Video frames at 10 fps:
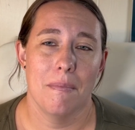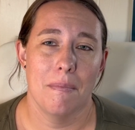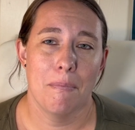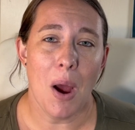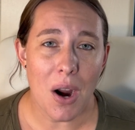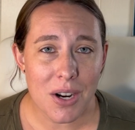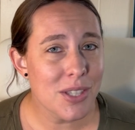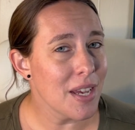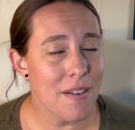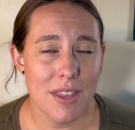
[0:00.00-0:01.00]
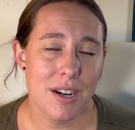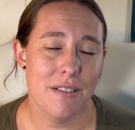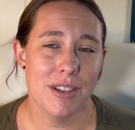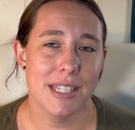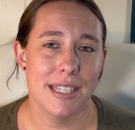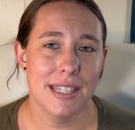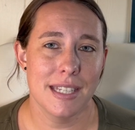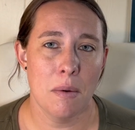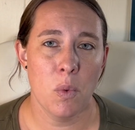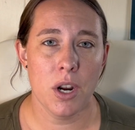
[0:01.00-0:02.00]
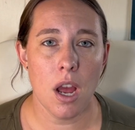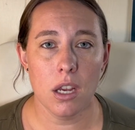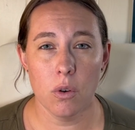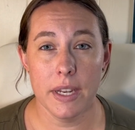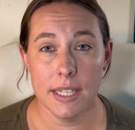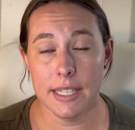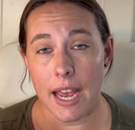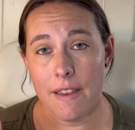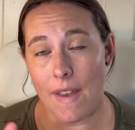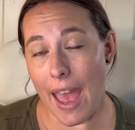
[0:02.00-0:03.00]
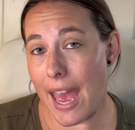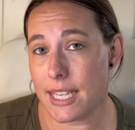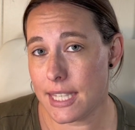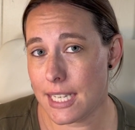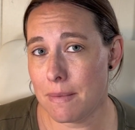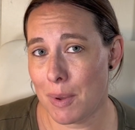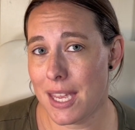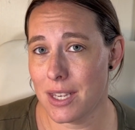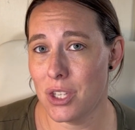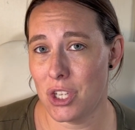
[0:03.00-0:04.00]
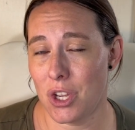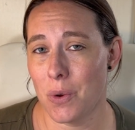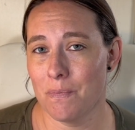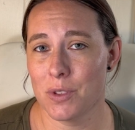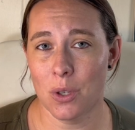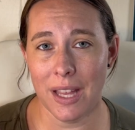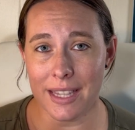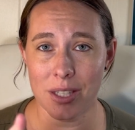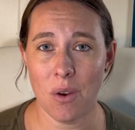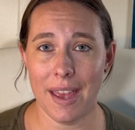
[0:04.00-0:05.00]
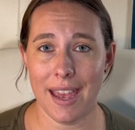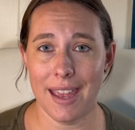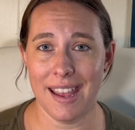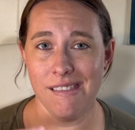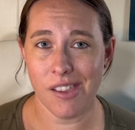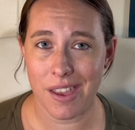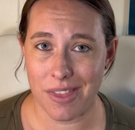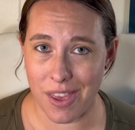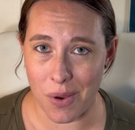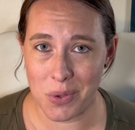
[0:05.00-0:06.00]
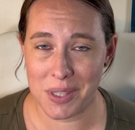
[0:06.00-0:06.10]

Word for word: parts of the nervous system we're not going to dive as deep into. So let's go ahead and look at those.